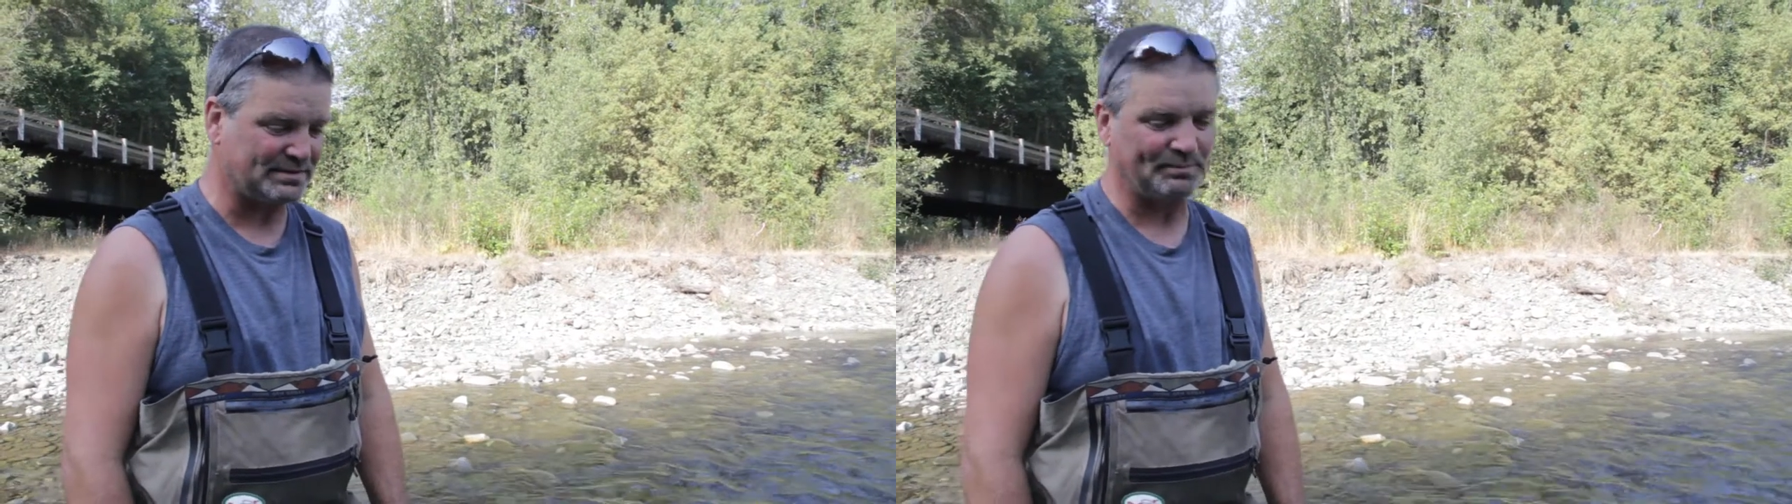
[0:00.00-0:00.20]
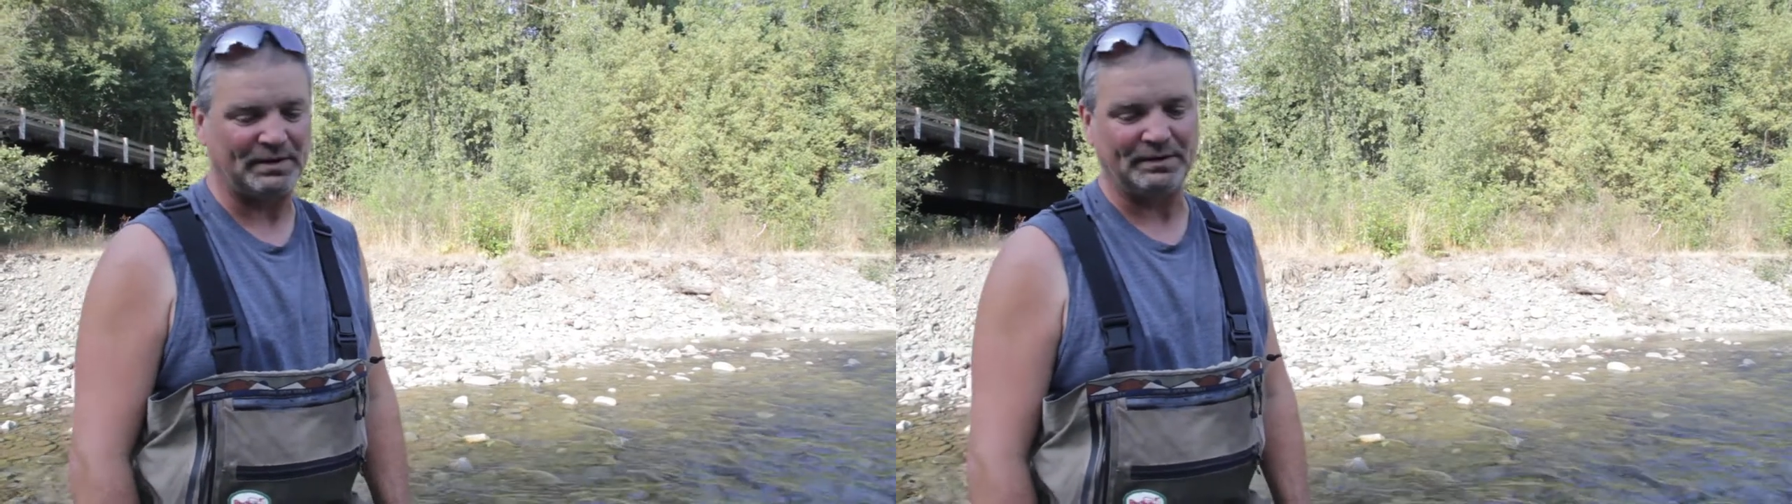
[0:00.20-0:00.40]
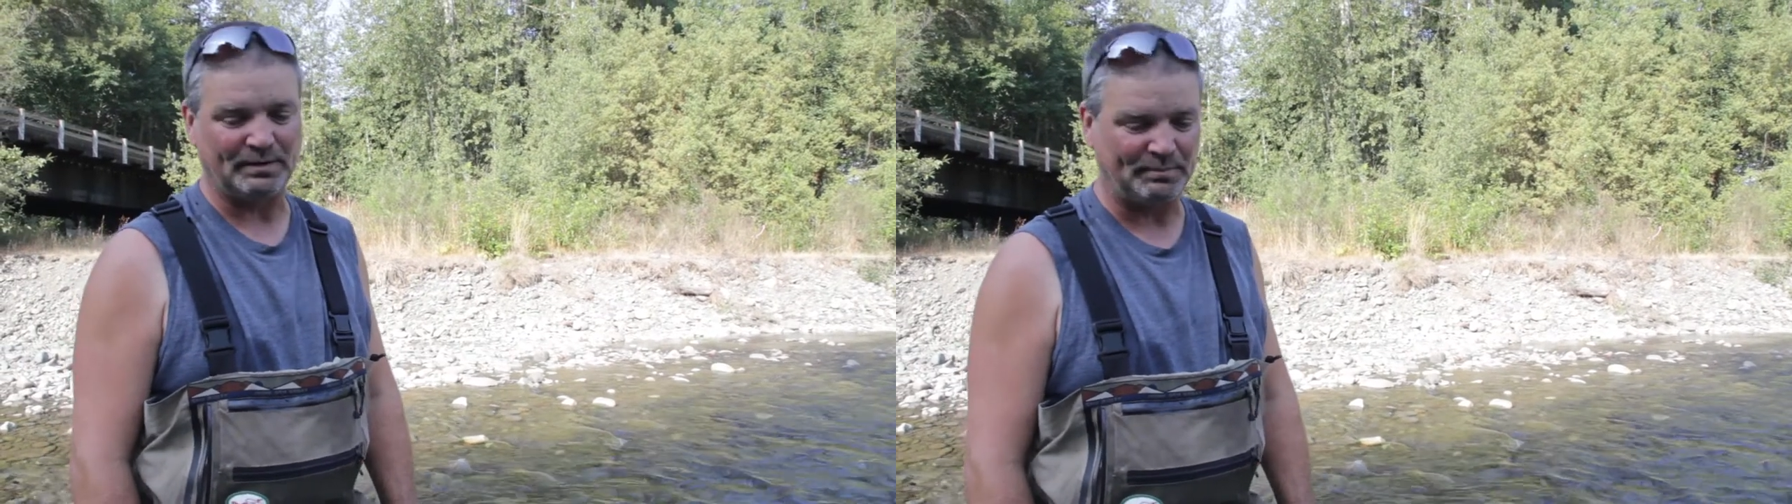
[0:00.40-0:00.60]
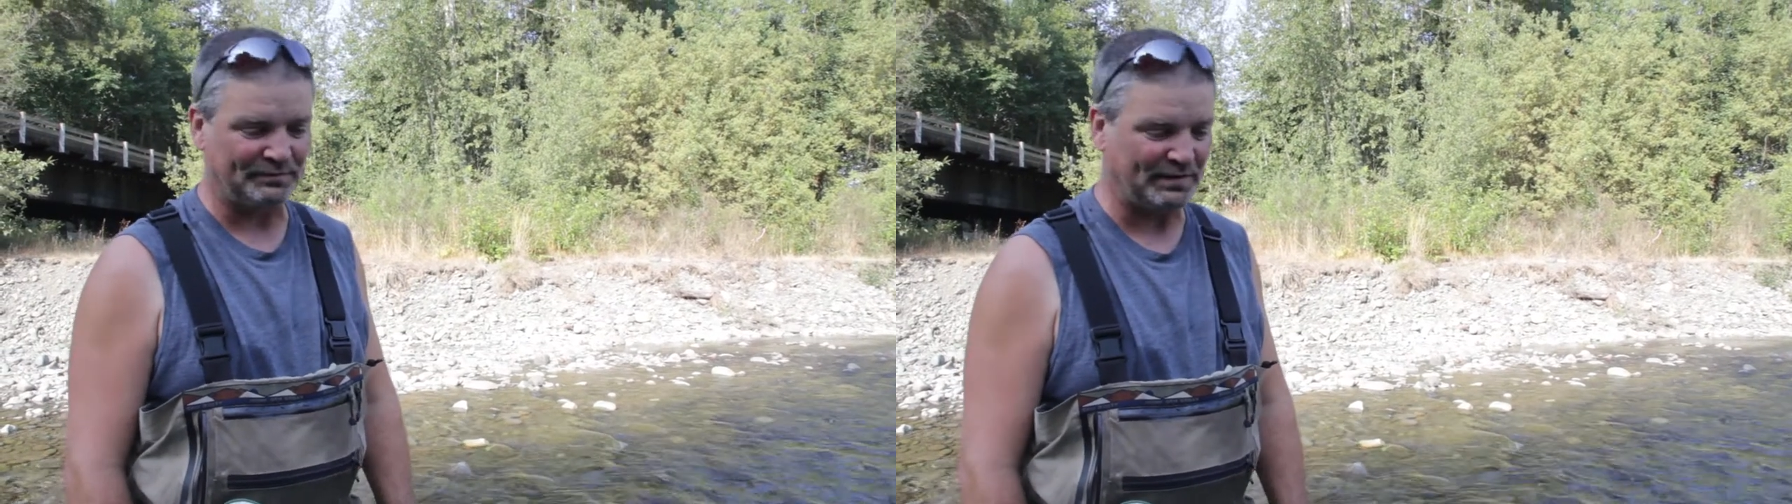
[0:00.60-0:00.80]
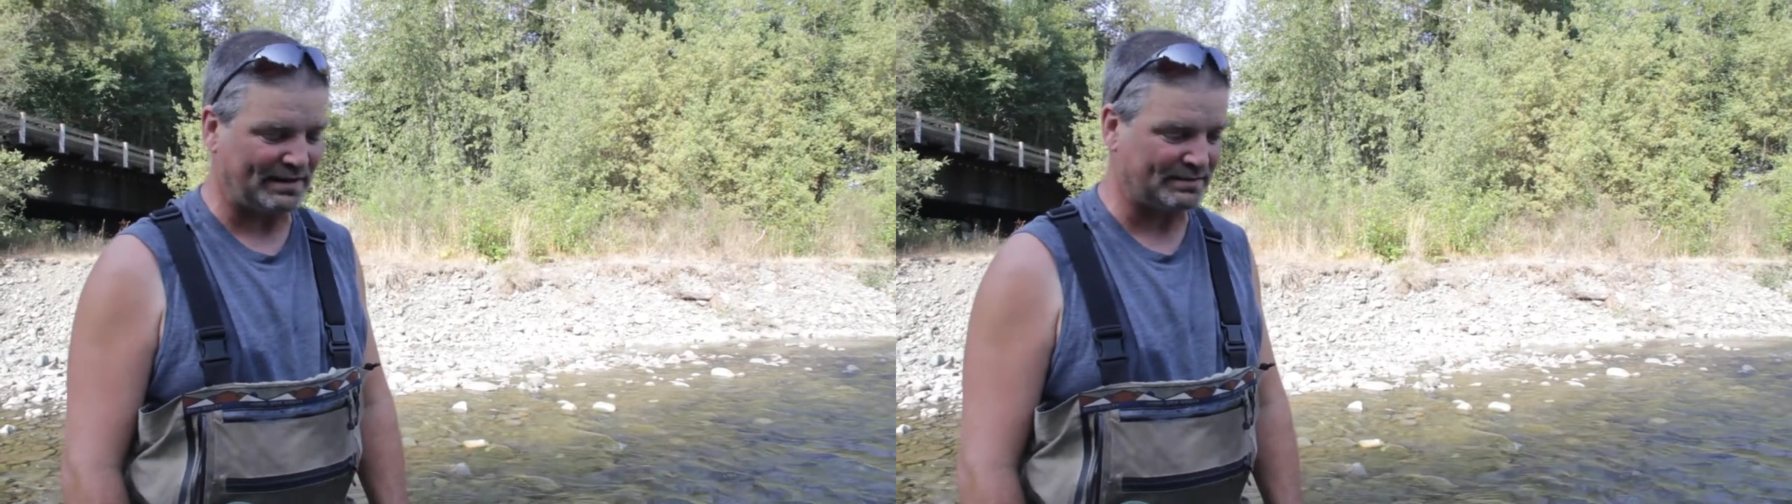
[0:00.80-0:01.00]
up by
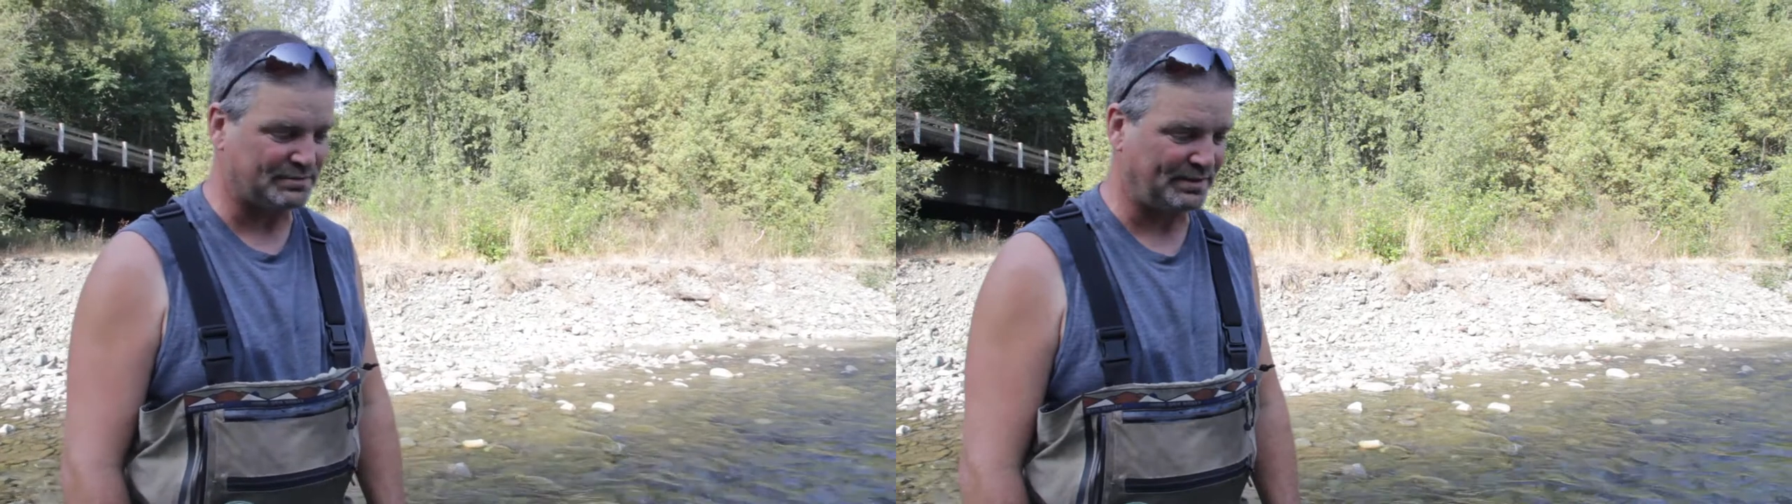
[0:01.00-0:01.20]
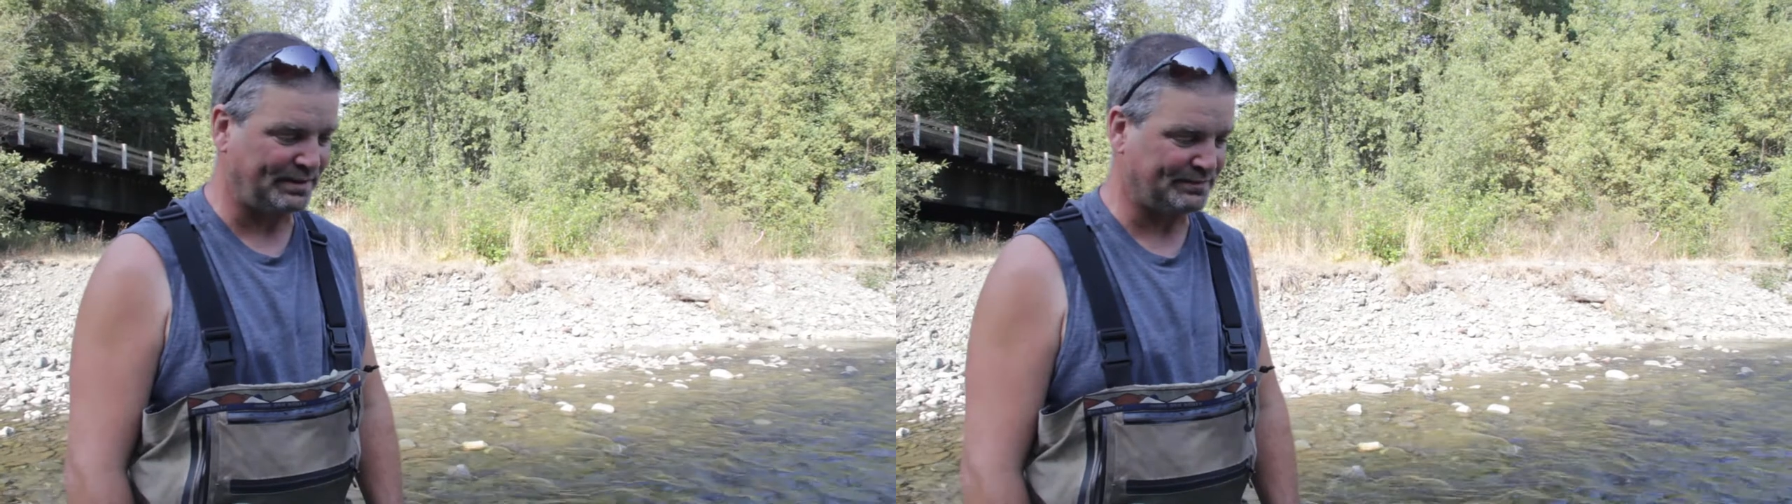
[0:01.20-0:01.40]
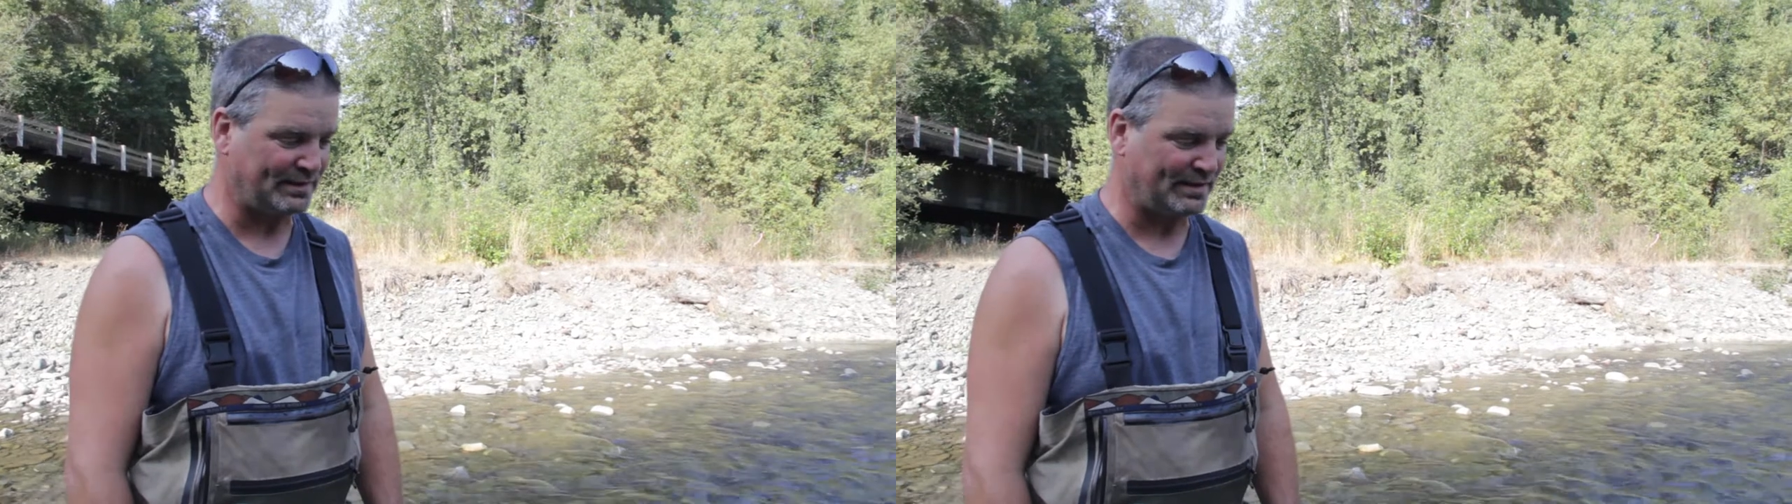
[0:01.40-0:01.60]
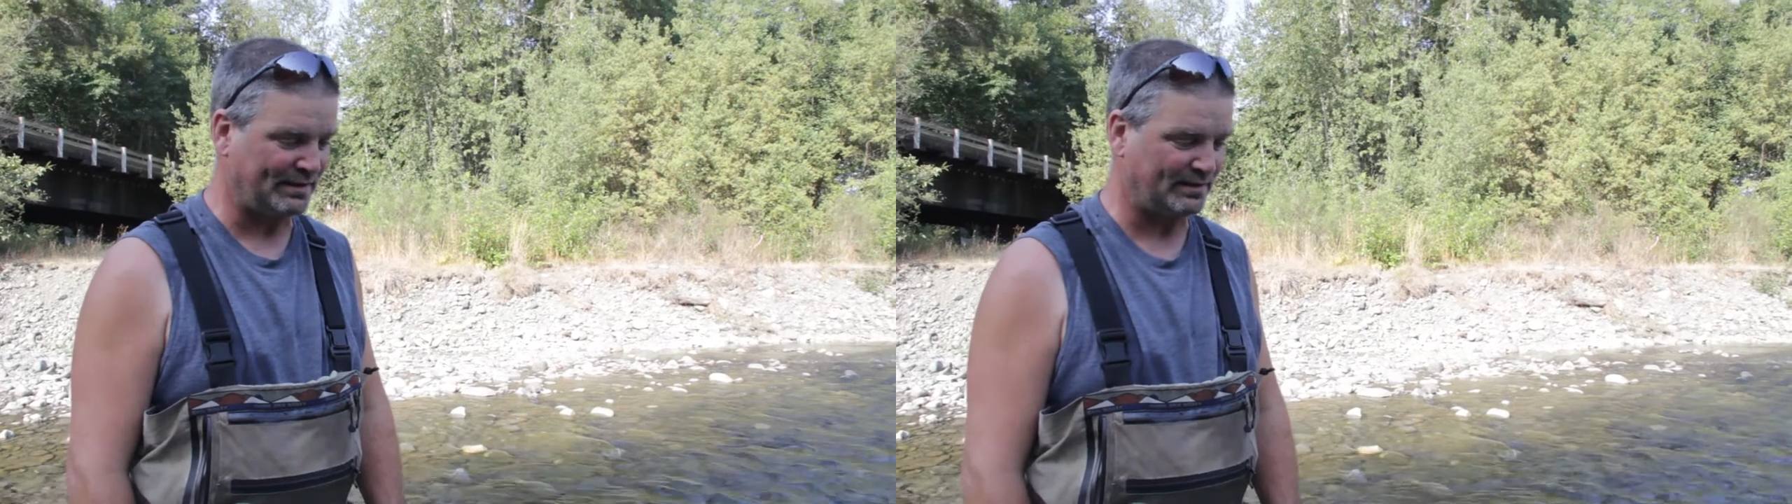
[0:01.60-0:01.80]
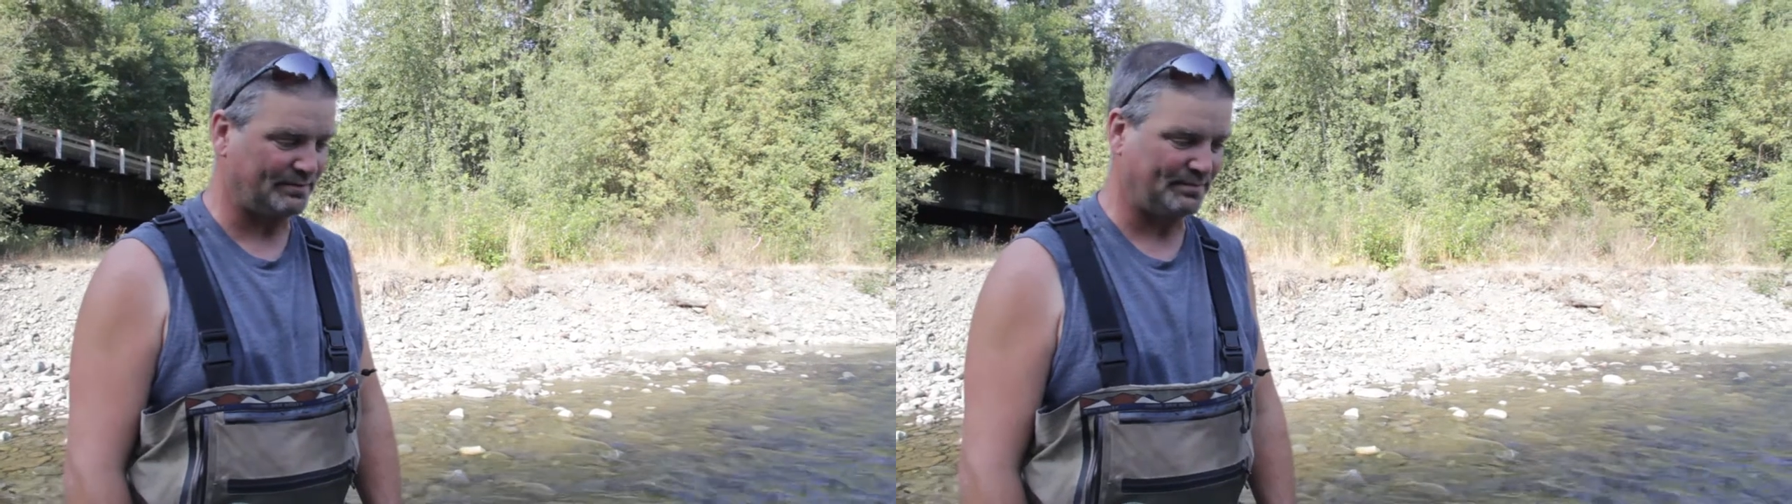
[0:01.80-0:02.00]
above the hatchery is at